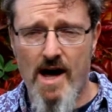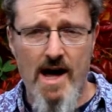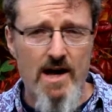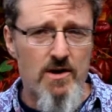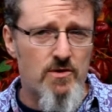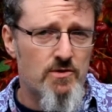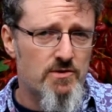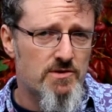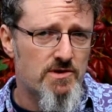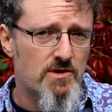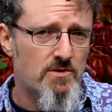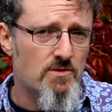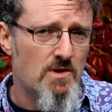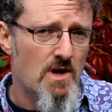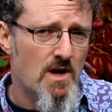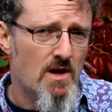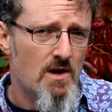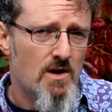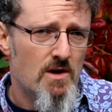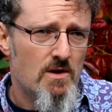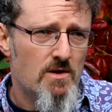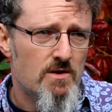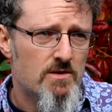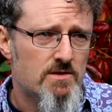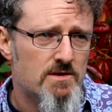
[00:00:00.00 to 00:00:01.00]
And also
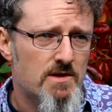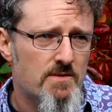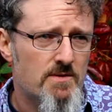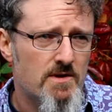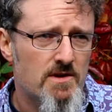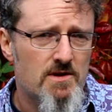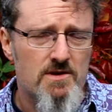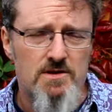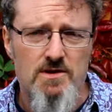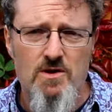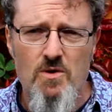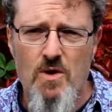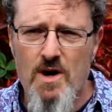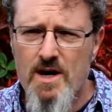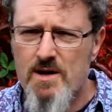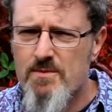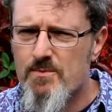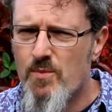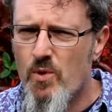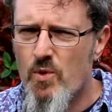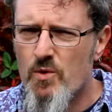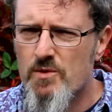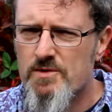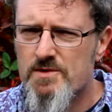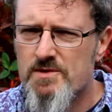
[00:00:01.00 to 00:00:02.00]
something that's quite
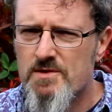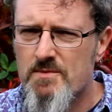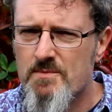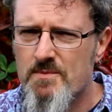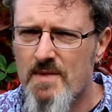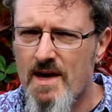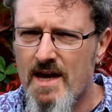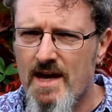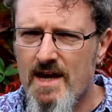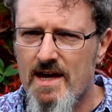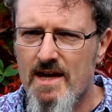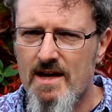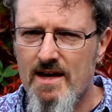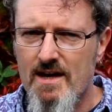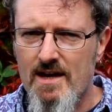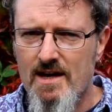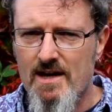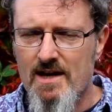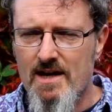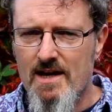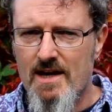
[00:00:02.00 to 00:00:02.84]
important to me